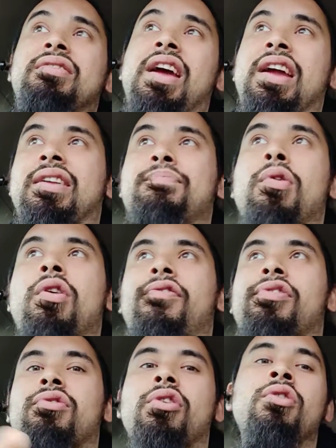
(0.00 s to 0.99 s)
they can move
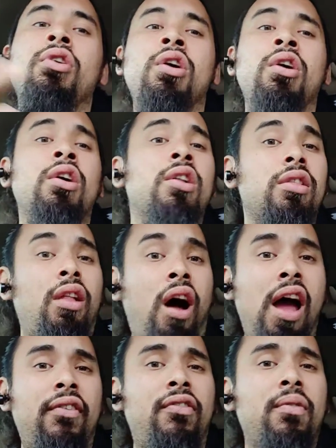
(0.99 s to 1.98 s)
through
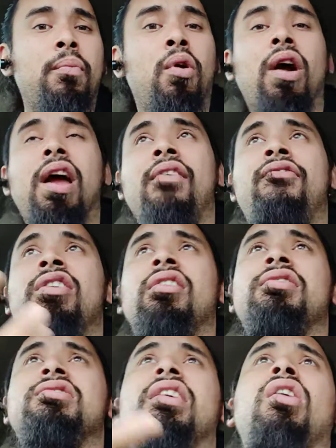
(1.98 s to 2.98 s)
life more
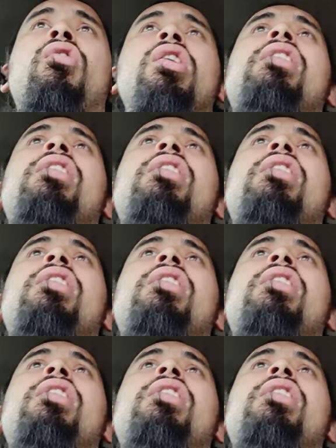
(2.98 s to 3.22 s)
effortlessly, or